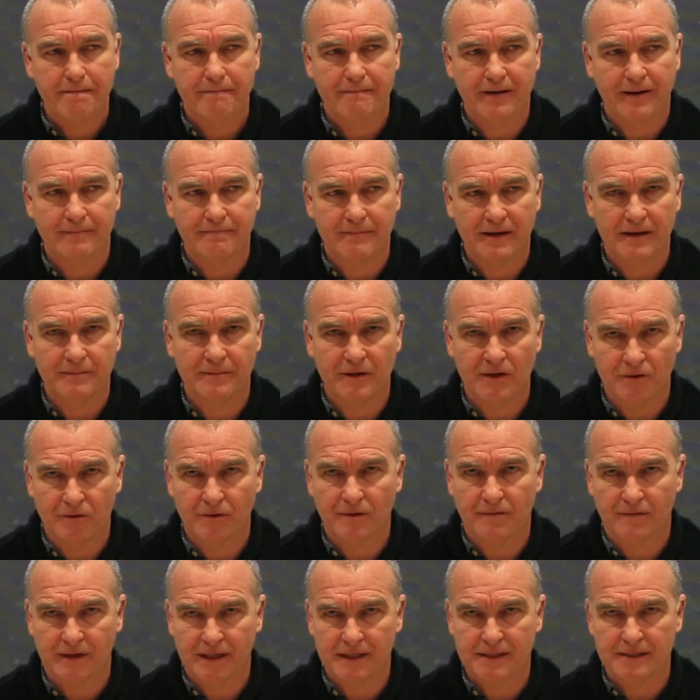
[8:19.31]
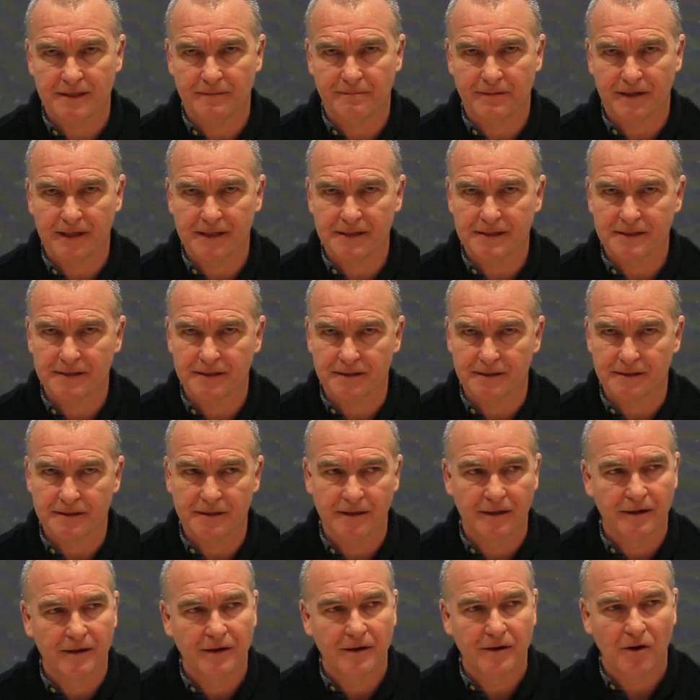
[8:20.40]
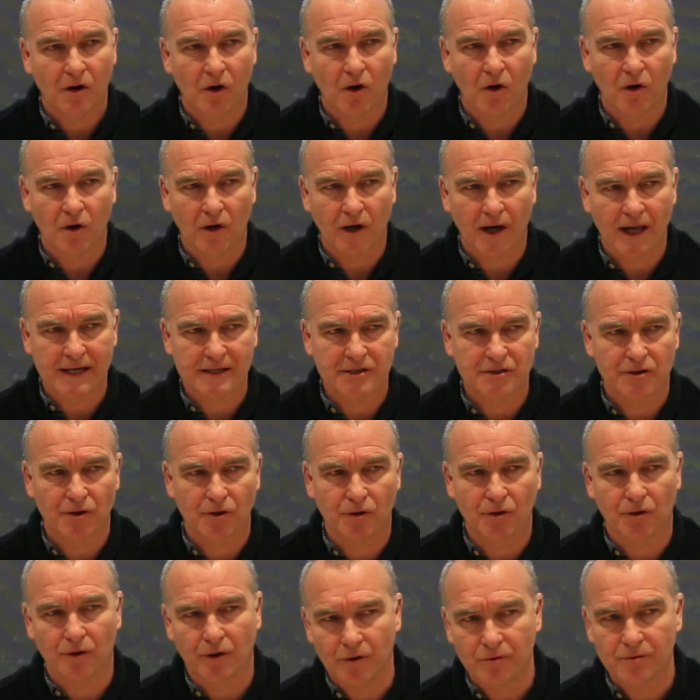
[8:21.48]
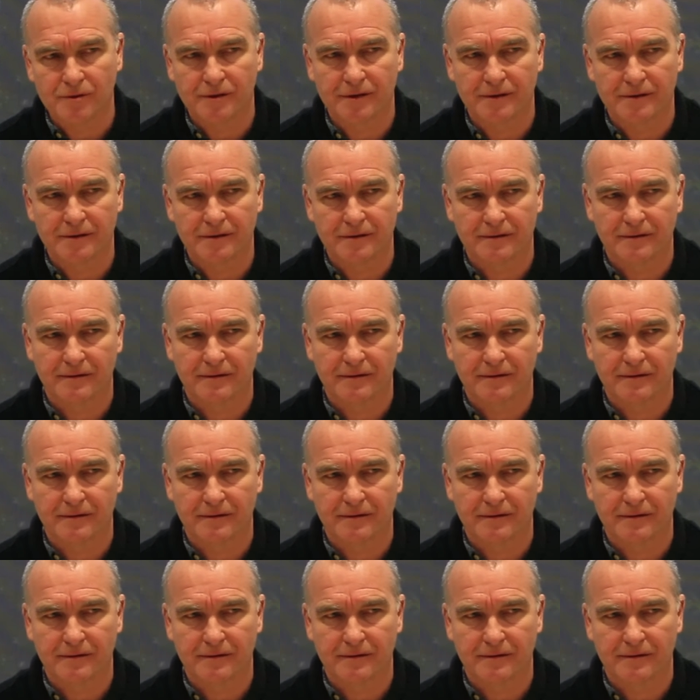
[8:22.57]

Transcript: And maybe university places are less loaded